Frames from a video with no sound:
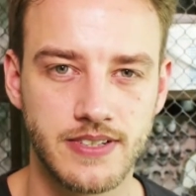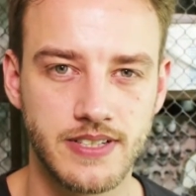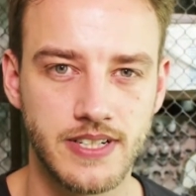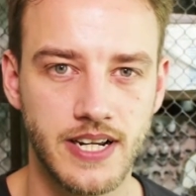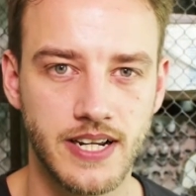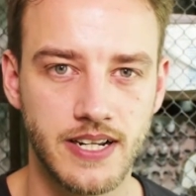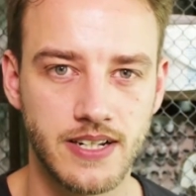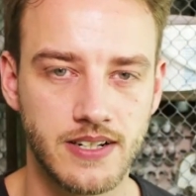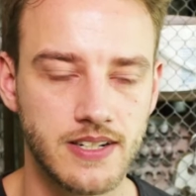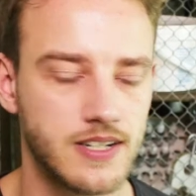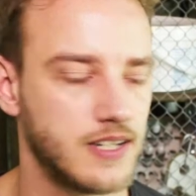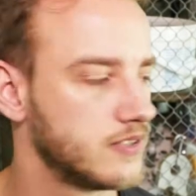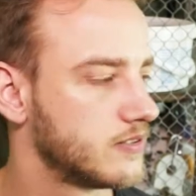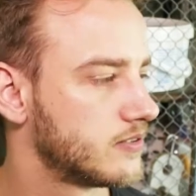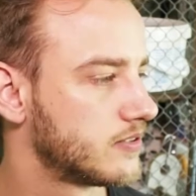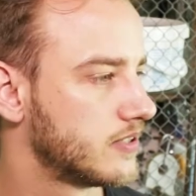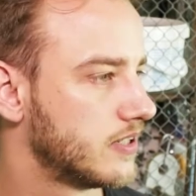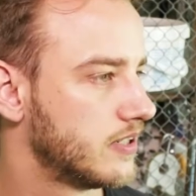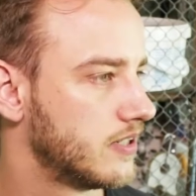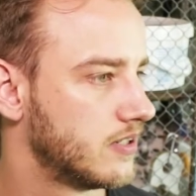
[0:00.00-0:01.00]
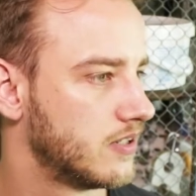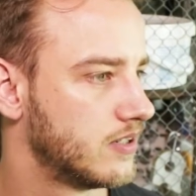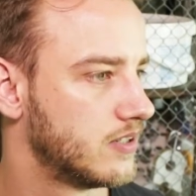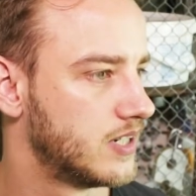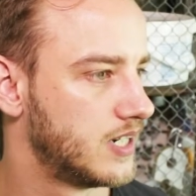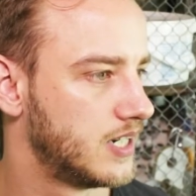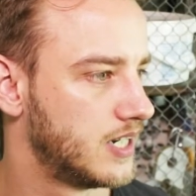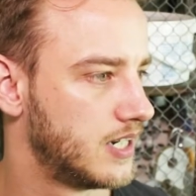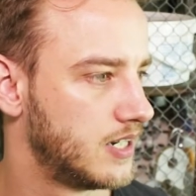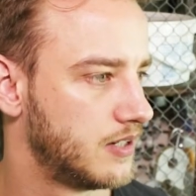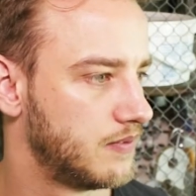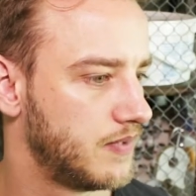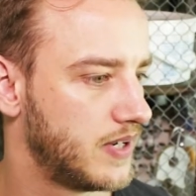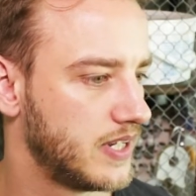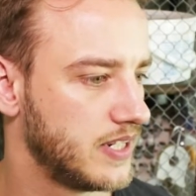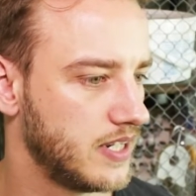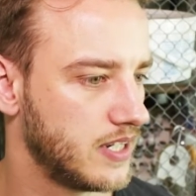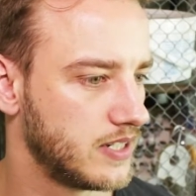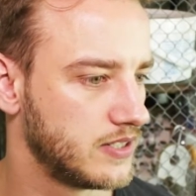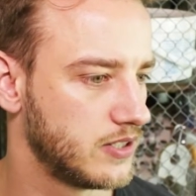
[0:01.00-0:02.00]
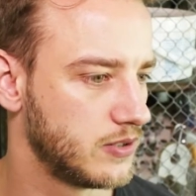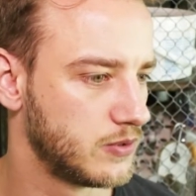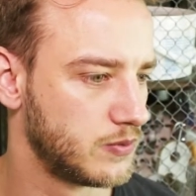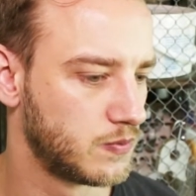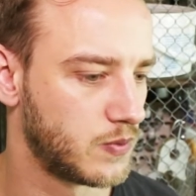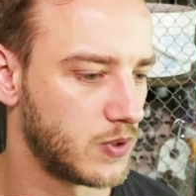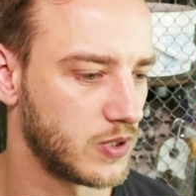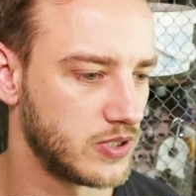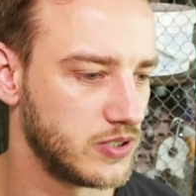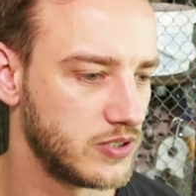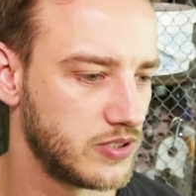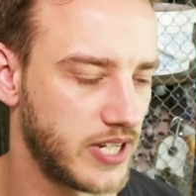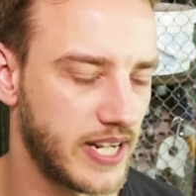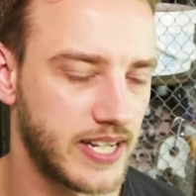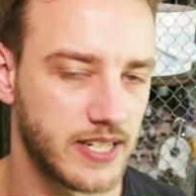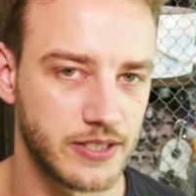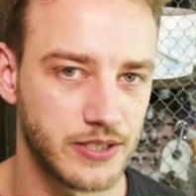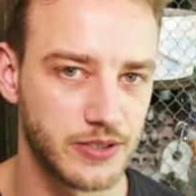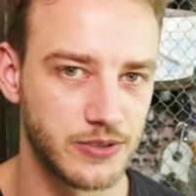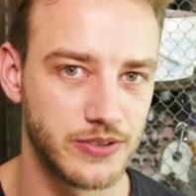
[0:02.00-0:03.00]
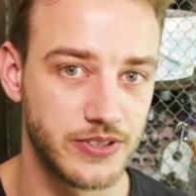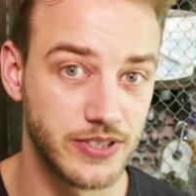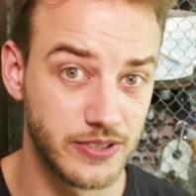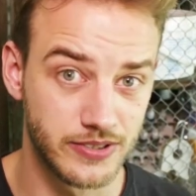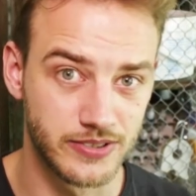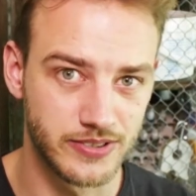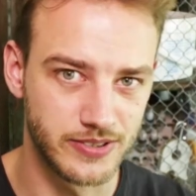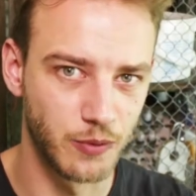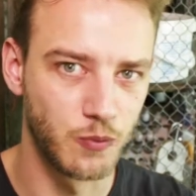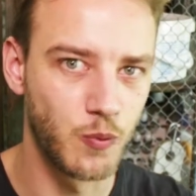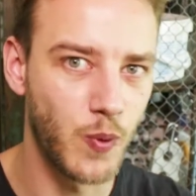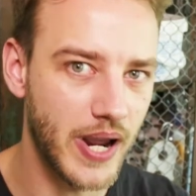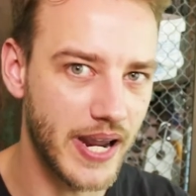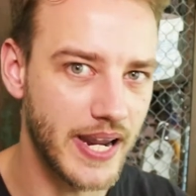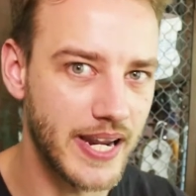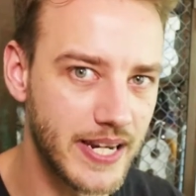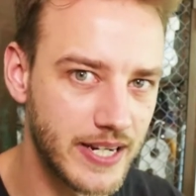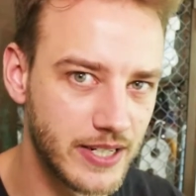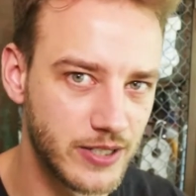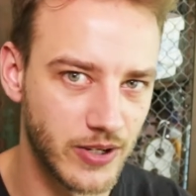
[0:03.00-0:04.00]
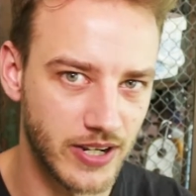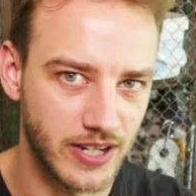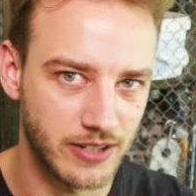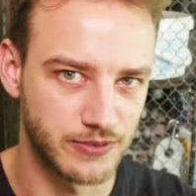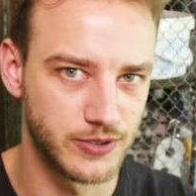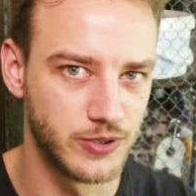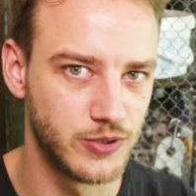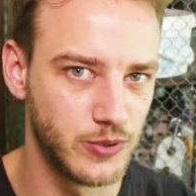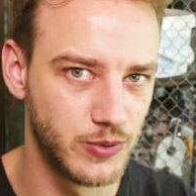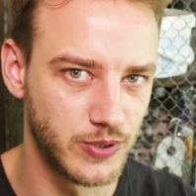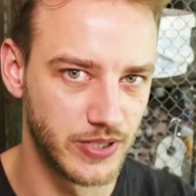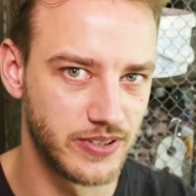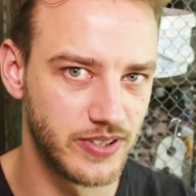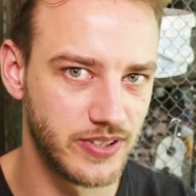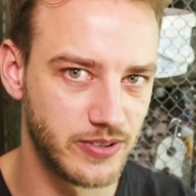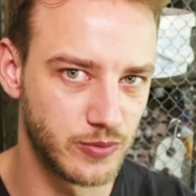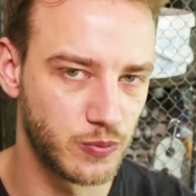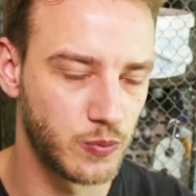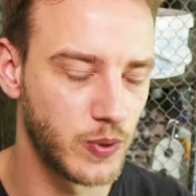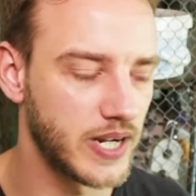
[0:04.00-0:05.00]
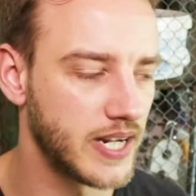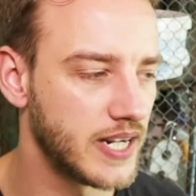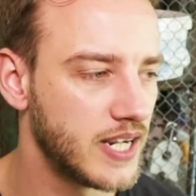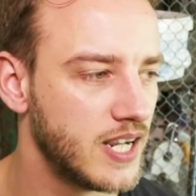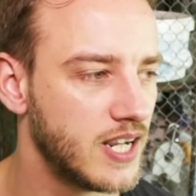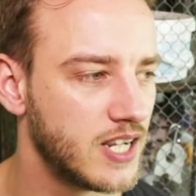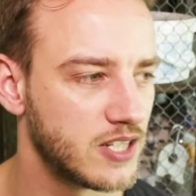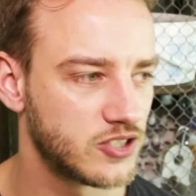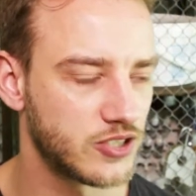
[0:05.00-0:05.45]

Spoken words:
Yeah, so I don't want to tell you this is the way you have to do it this way.